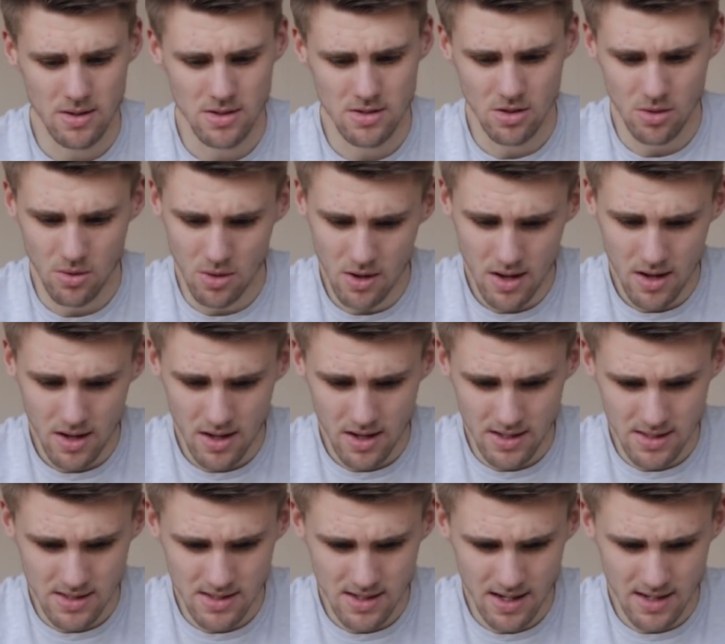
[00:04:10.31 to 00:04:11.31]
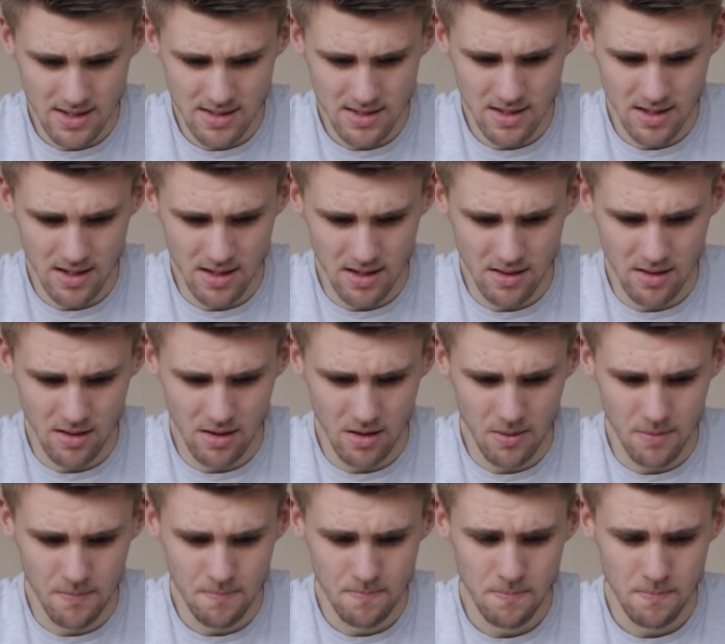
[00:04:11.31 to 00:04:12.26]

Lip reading: So it says here that